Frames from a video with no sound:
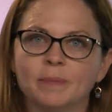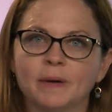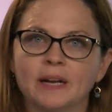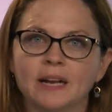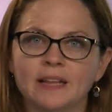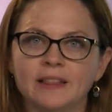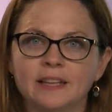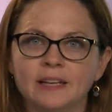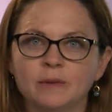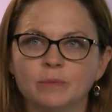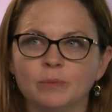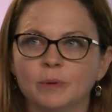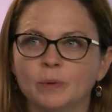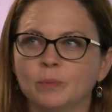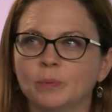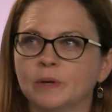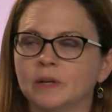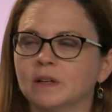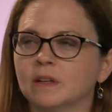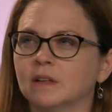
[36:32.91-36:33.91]
but I think we
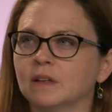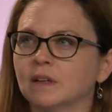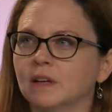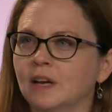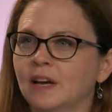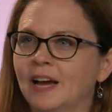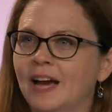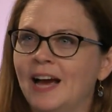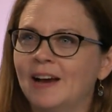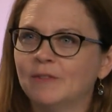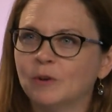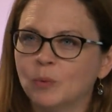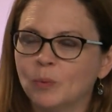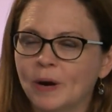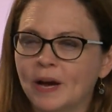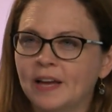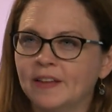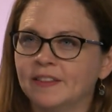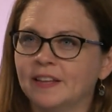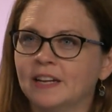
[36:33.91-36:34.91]
will have a
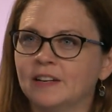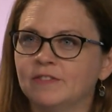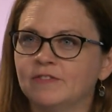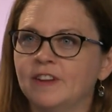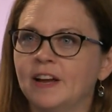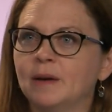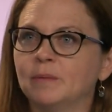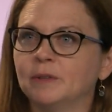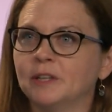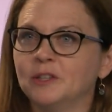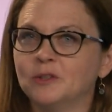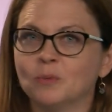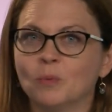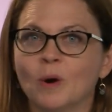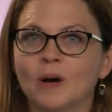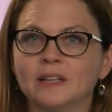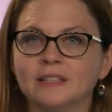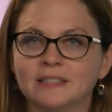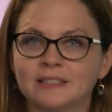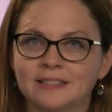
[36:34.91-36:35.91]
way that if families
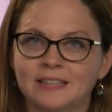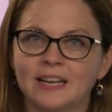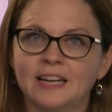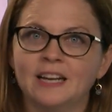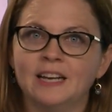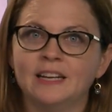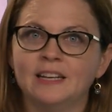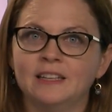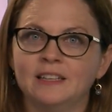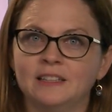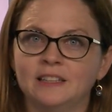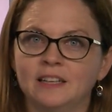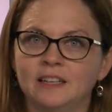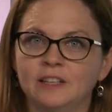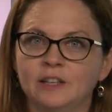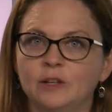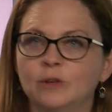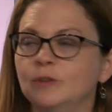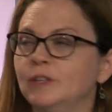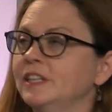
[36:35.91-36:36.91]
want to say,
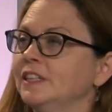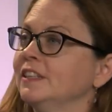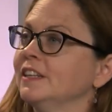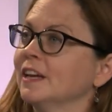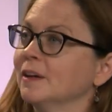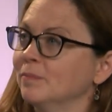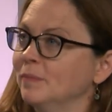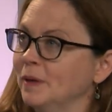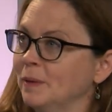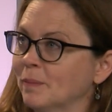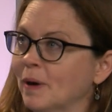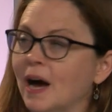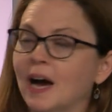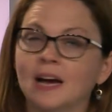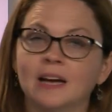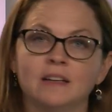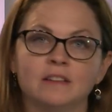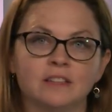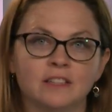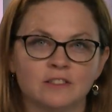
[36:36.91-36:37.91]
you don't need to give me
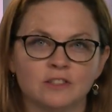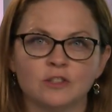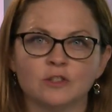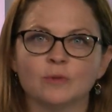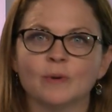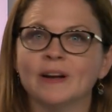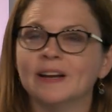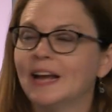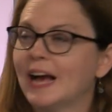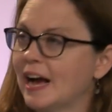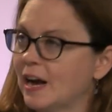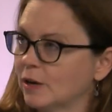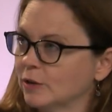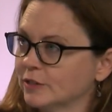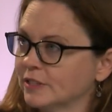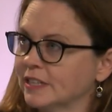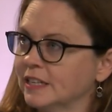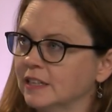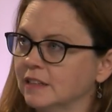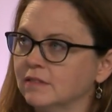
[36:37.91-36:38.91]
mine, this is around
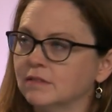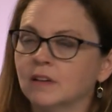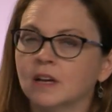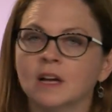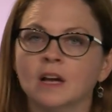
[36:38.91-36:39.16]
housing,